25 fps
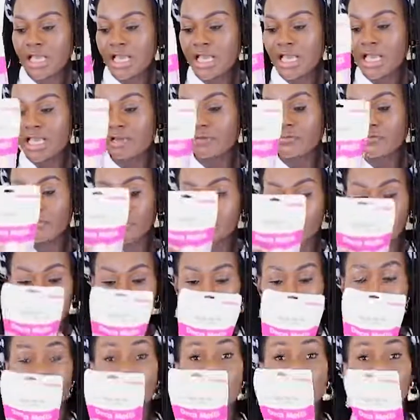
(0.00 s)
and for the
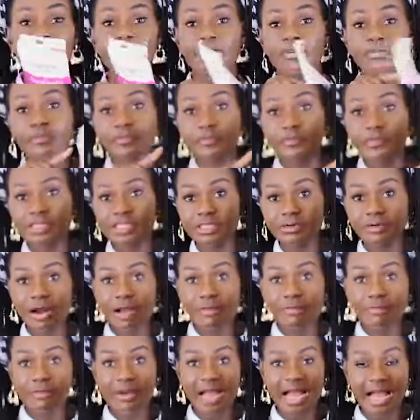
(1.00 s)
250
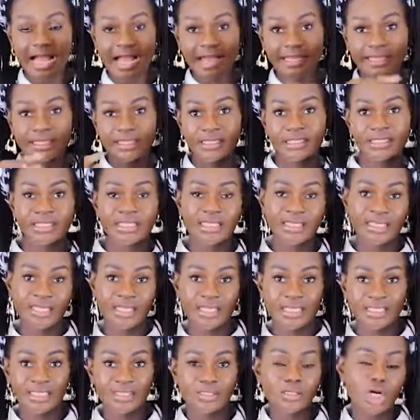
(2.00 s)
gram bag
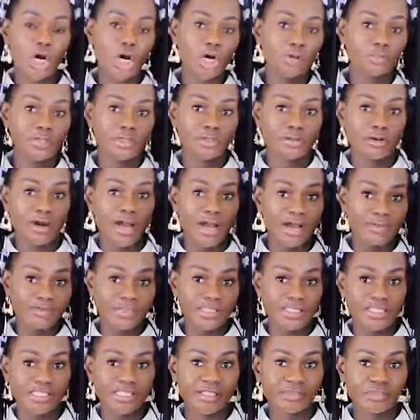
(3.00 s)
in
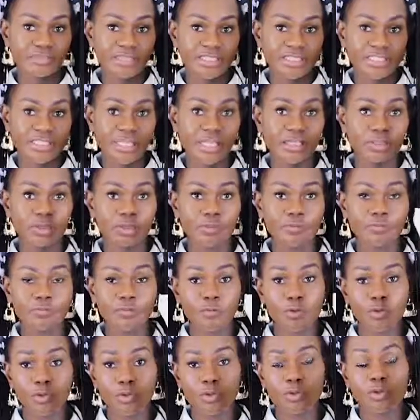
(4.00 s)
Hobbycraft, this retails
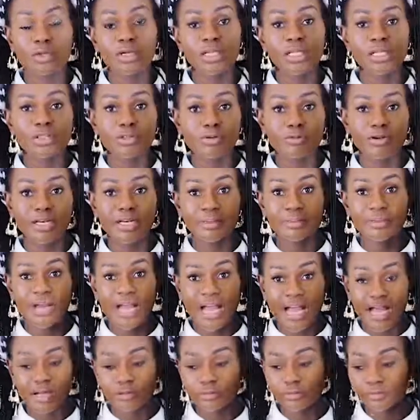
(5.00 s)
for
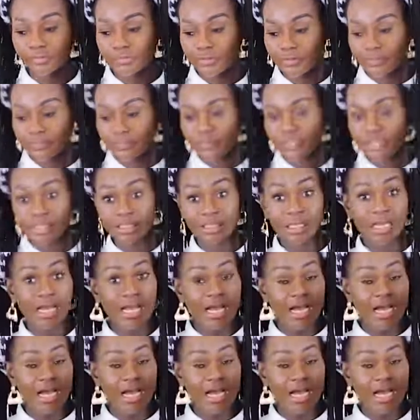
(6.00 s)
£3.50.